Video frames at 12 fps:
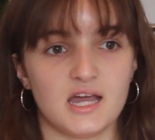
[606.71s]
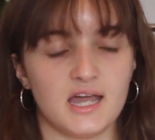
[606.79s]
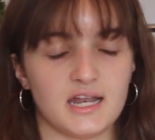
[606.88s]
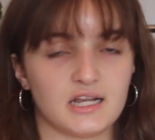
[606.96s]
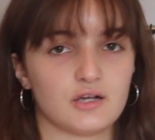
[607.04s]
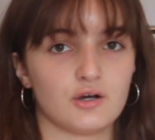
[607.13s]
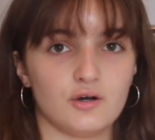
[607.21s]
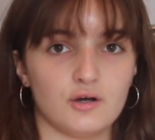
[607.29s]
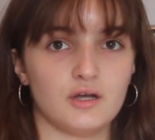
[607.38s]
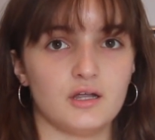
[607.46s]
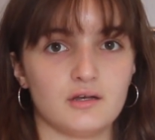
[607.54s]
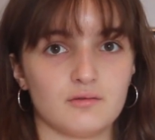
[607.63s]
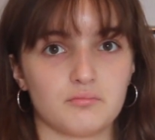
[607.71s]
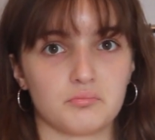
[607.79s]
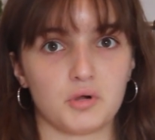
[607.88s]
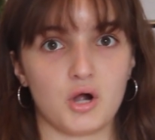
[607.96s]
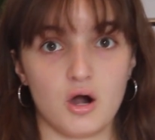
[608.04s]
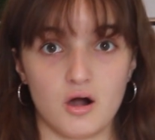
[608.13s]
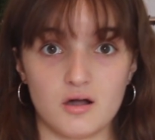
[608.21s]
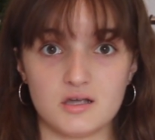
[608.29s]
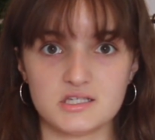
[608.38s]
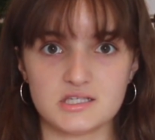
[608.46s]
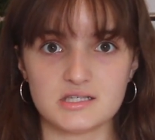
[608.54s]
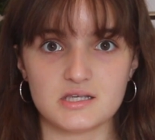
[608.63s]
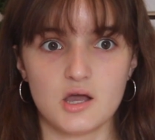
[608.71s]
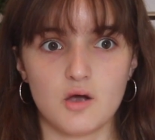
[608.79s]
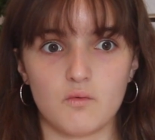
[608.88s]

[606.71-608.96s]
it could cause